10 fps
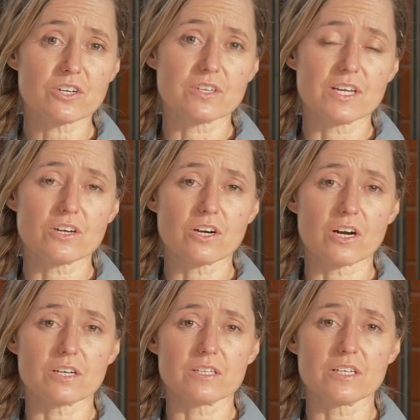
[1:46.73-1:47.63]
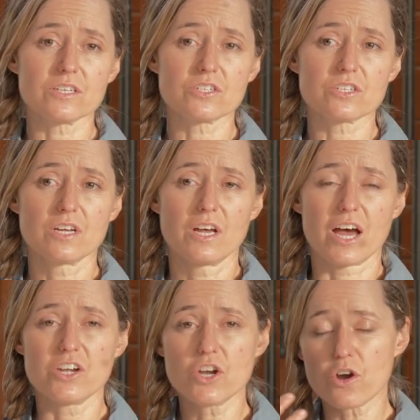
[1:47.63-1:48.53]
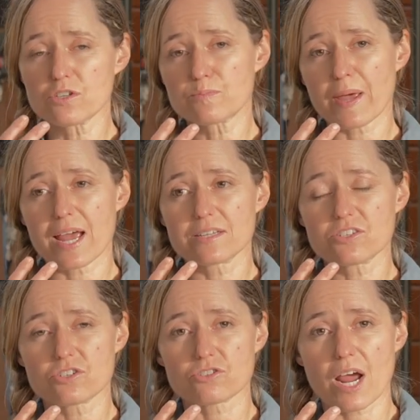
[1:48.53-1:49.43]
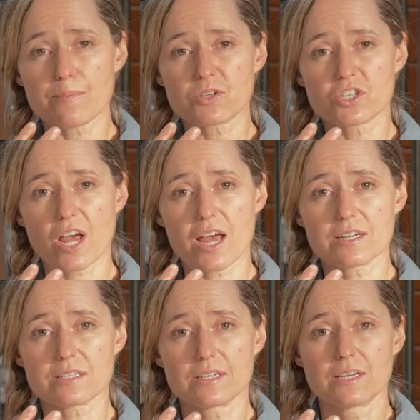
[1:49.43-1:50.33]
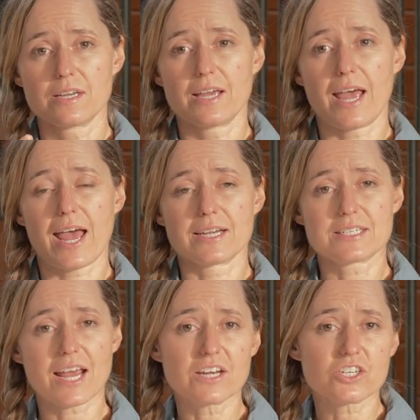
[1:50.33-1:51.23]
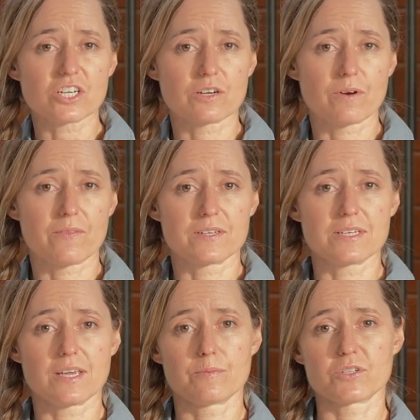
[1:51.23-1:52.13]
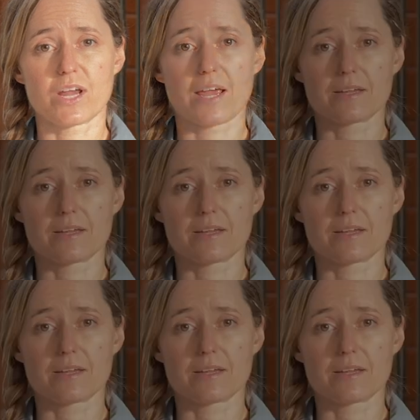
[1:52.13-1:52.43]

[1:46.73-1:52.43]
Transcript: on the ear cartilage, a noseband strapped shut, and tension around the TMJ.